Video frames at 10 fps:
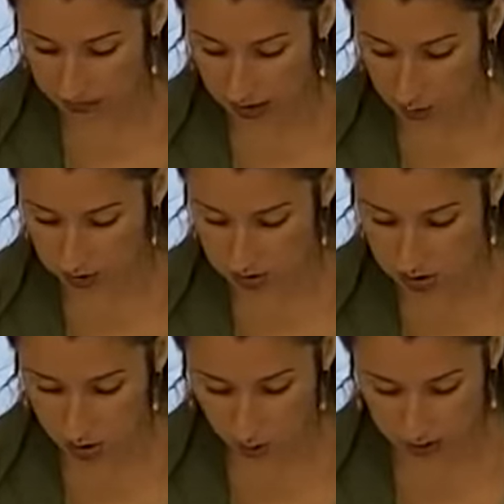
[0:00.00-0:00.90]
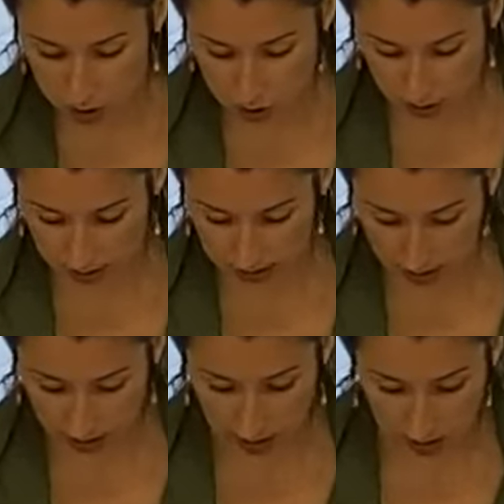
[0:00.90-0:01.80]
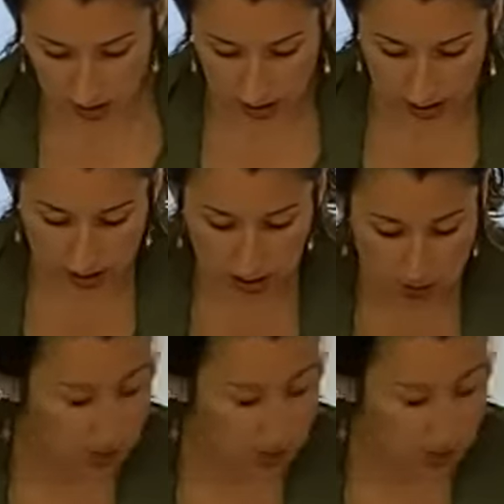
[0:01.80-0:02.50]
it was so extraordinary. In this